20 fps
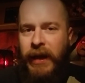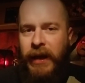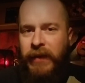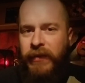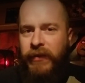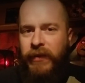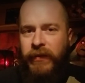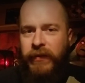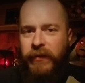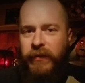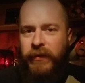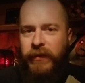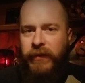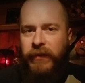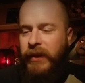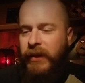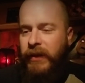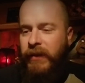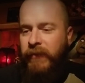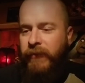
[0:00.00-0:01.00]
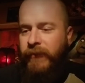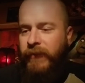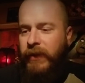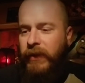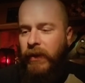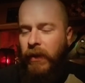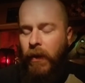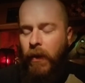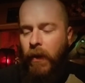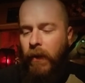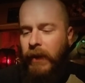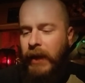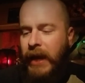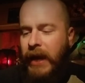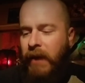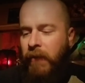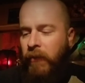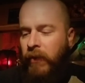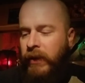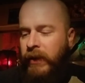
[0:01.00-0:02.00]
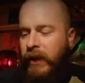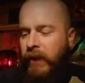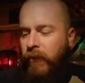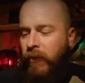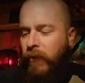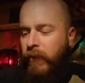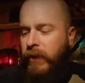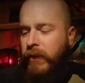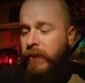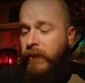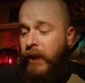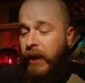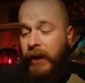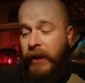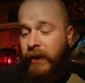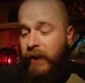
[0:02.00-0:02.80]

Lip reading: I just really didn't feel a whole lot when they were reunited.